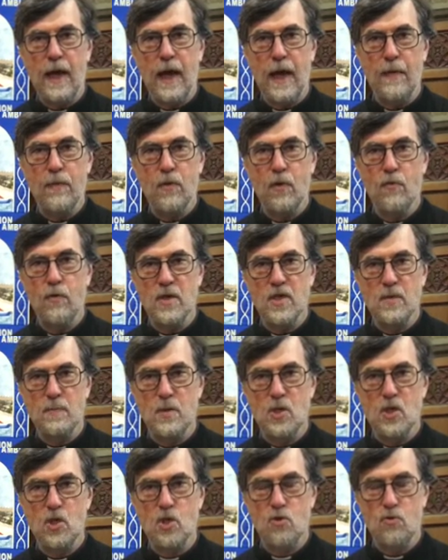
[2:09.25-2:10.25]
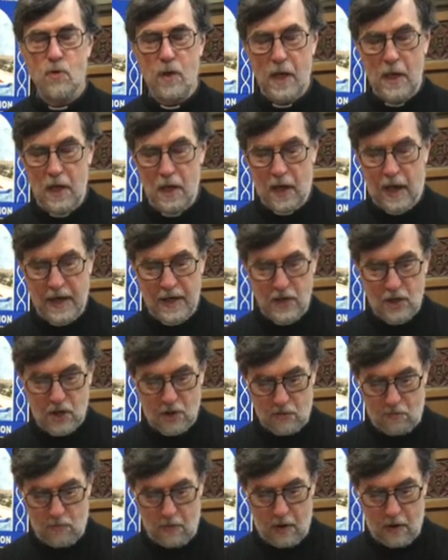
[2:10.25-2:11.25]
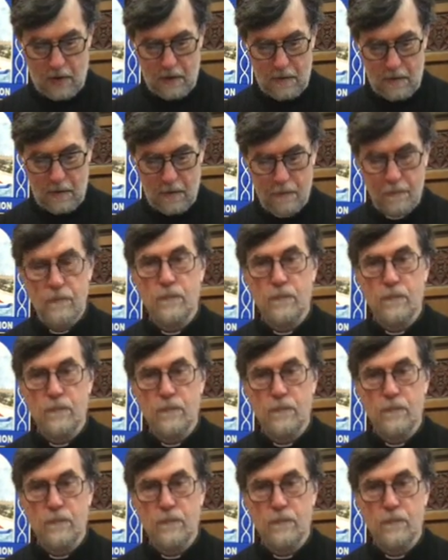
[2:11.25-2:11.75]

and the Christmas tree lights are on.